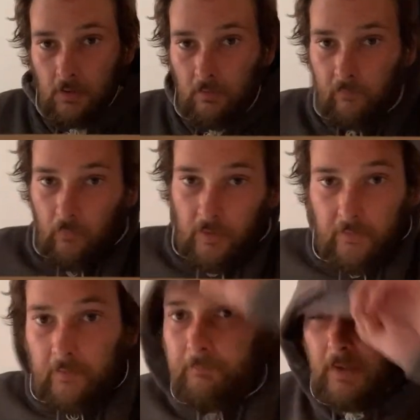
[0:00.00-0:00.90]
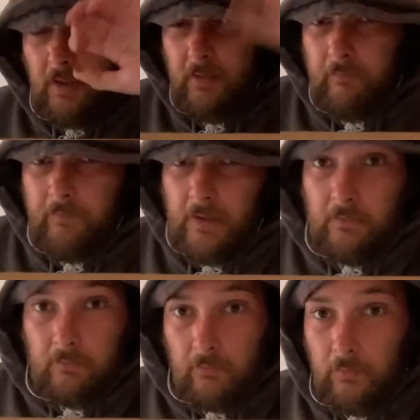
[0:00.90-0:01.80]
I've always had the best effect
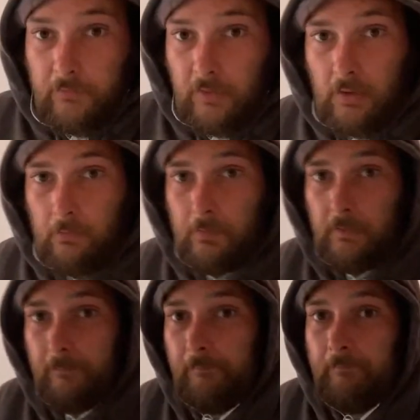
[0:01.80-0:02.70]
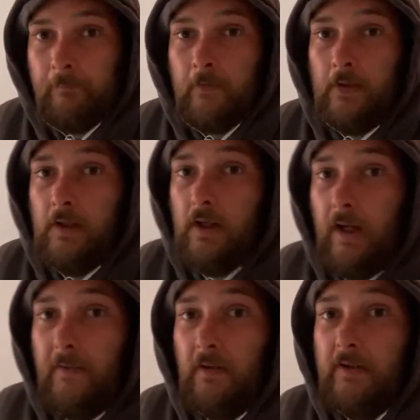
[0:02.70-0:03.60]
of quetiapine
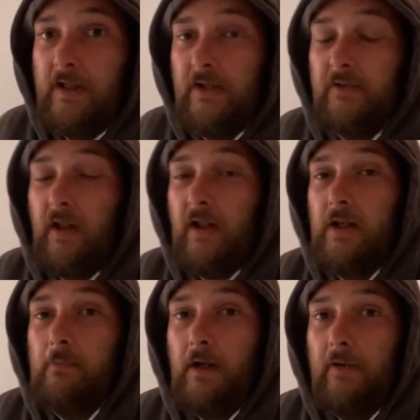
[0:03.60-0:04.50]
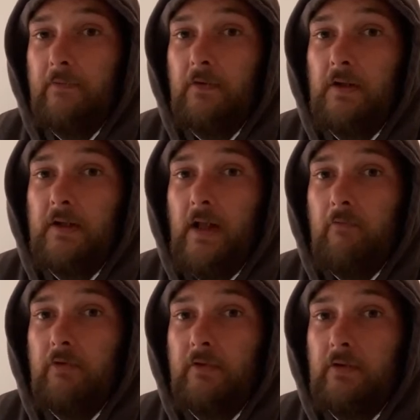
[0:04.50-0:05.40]
and I can get to sleep at night
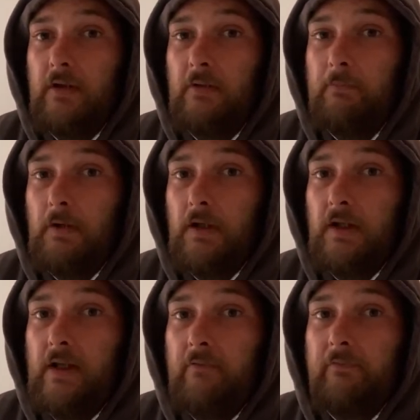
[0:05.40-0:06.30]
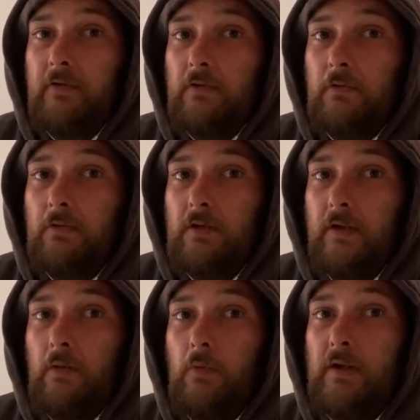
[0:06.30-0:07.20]
every night by 11 o'clock and
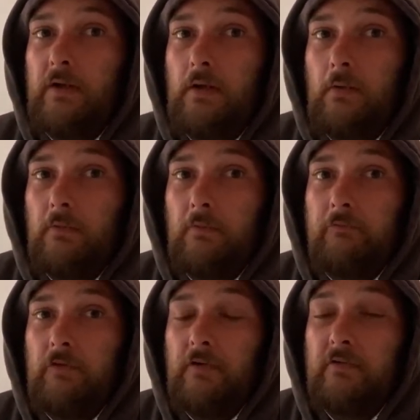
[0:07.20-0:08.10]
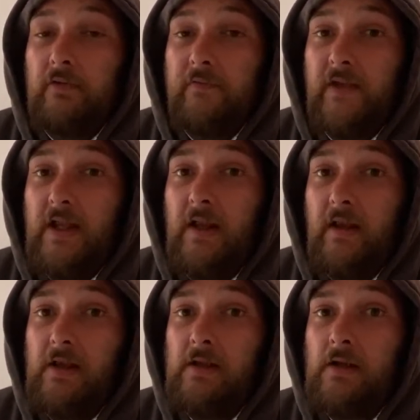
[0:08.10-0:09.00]
I wake up fresh as
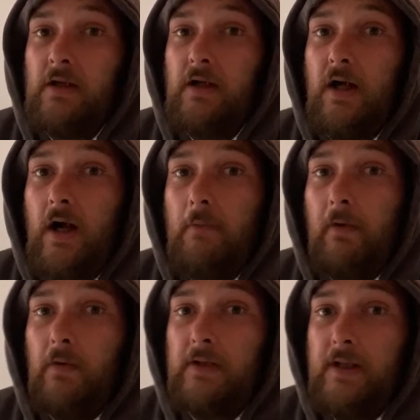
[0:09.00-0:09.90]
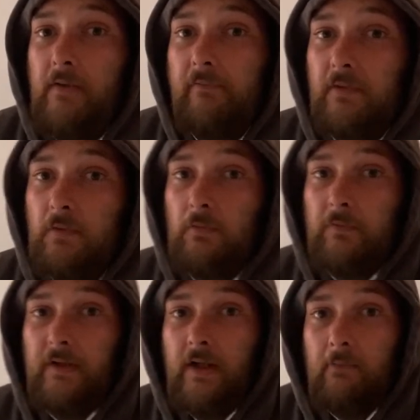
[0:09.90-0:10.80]
daisy at about 11 o'clock the
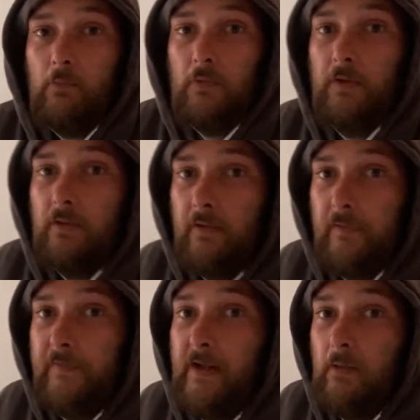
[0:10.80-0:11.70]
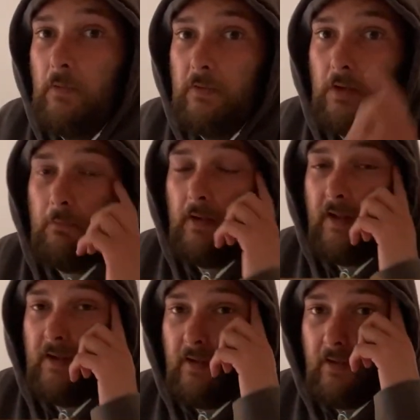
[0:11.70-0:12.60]
next morning. Today I woke up at
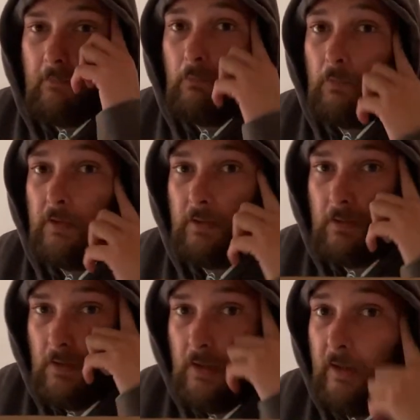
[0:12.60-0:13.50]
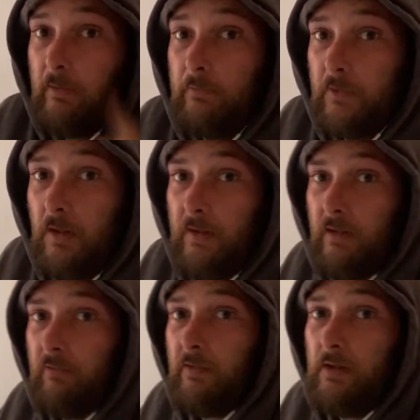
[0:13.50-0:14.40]
6 in the morning, still dark
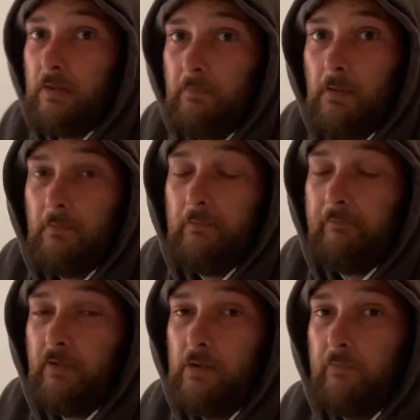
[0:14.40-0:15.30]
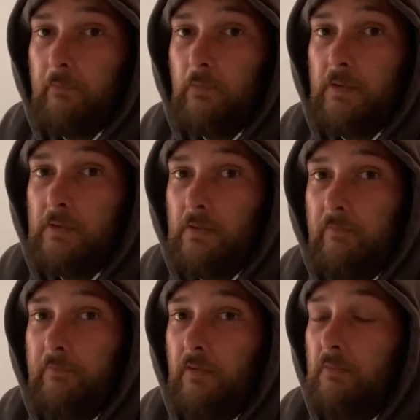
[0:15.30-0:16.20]
outside, it might have been 5 in the morning,
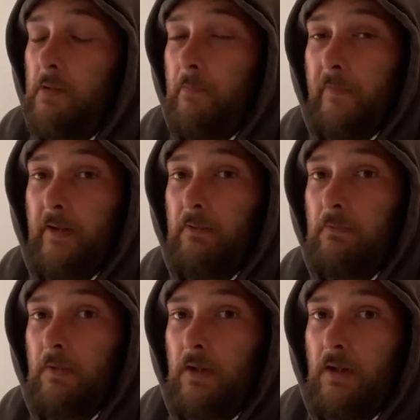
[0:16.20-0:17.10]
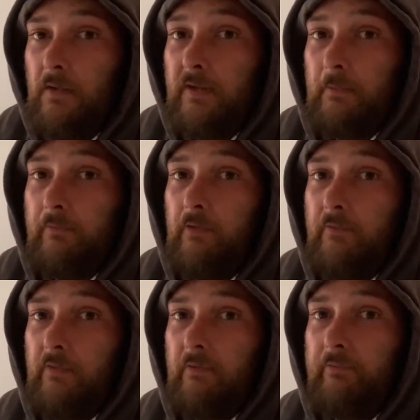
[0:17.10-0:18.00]
I can't remember now. Checked my phone, I
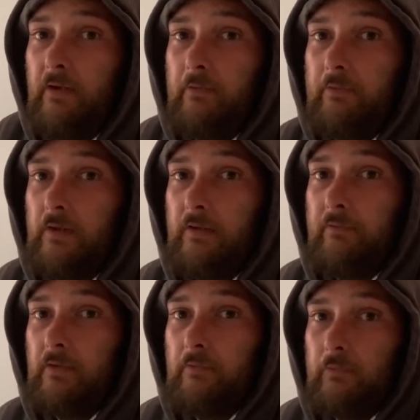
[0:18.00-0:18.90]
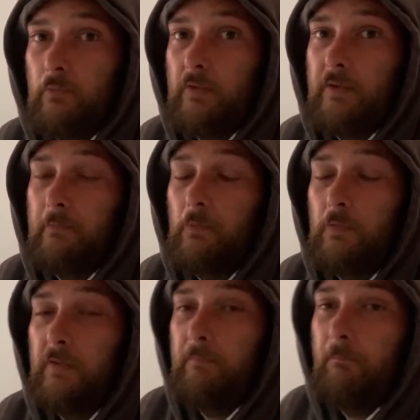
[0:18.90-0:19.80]
think it was 5.30, 5.40 in the
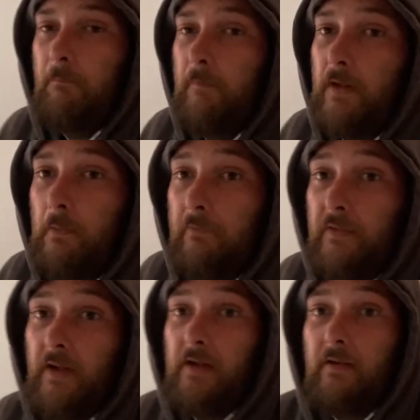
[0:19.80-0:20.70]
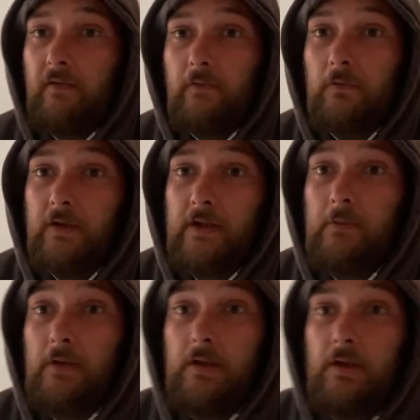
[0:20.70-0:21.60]
morning, come up to 6 o'clock
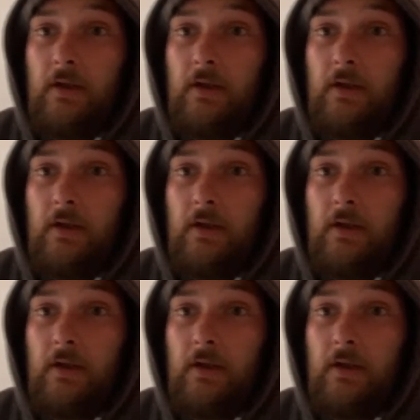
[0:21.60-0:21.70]
anyway.